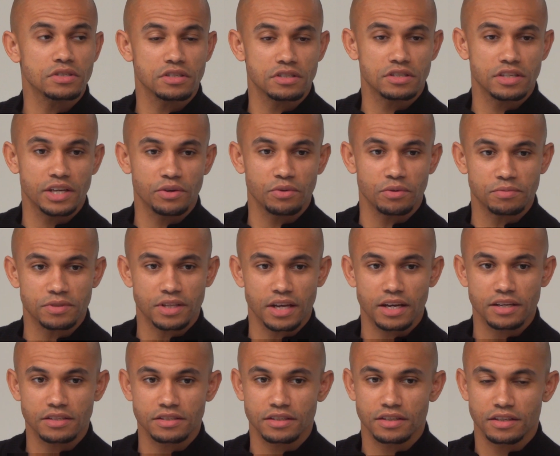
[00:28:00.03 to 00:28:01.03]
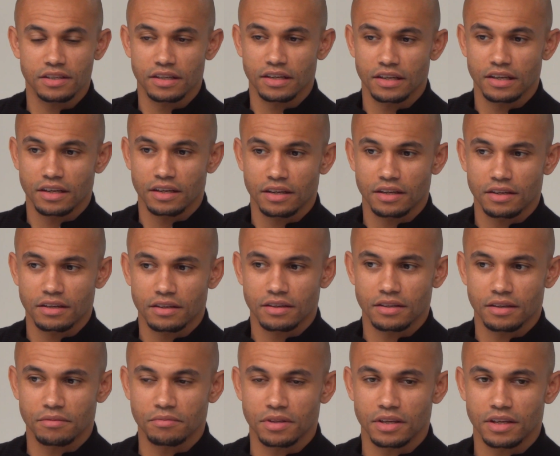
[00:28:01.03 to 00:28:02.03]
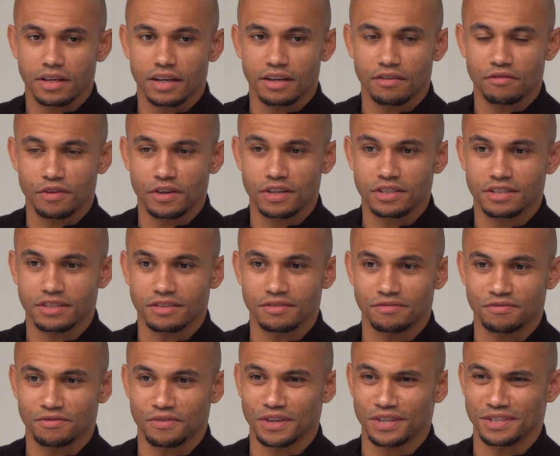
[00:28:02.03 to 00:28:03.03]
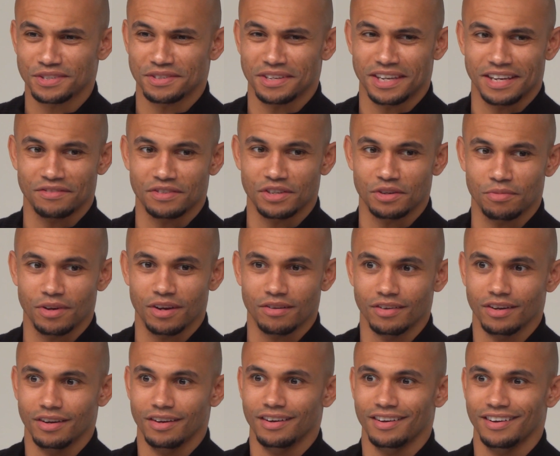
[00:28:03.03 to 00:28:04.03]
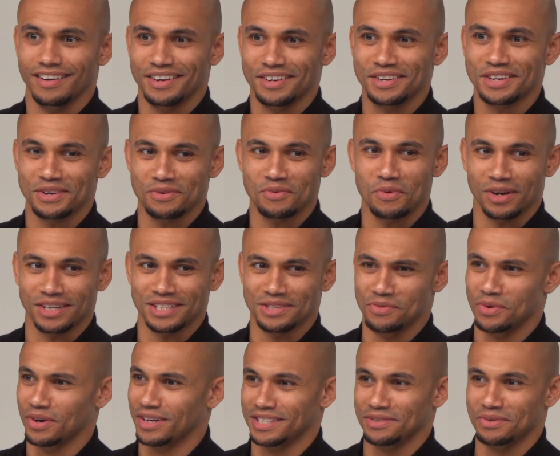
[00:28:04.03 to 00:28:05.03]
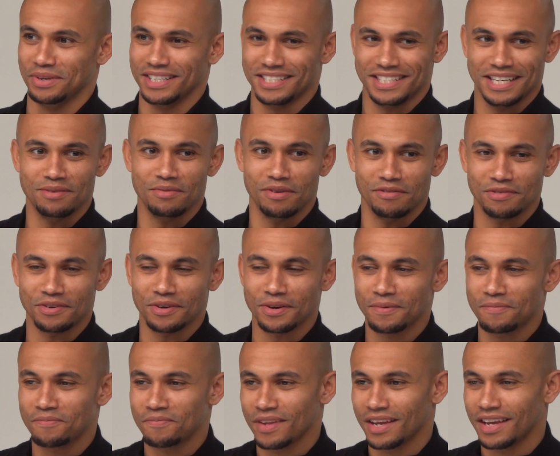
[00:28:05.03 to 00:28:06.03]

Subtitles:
wants to see you upstairs." I'm thinking first it gives you a bit of, you know, what does he want to see me for?